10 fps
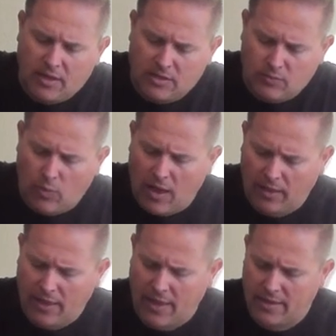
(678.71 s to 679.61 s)
as
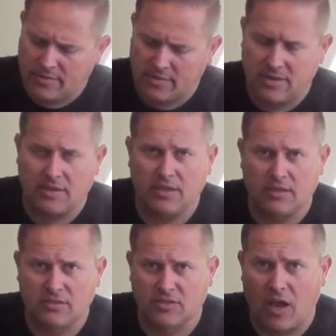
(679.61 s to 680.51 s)
well as
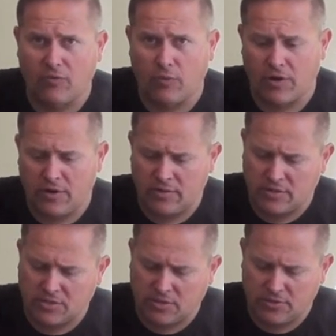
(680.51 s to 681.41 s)
the software
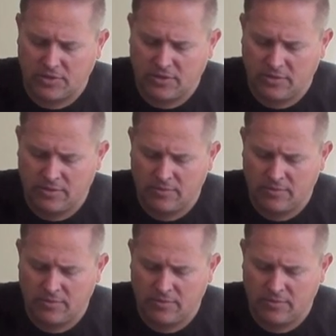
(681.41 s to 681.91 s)
that's included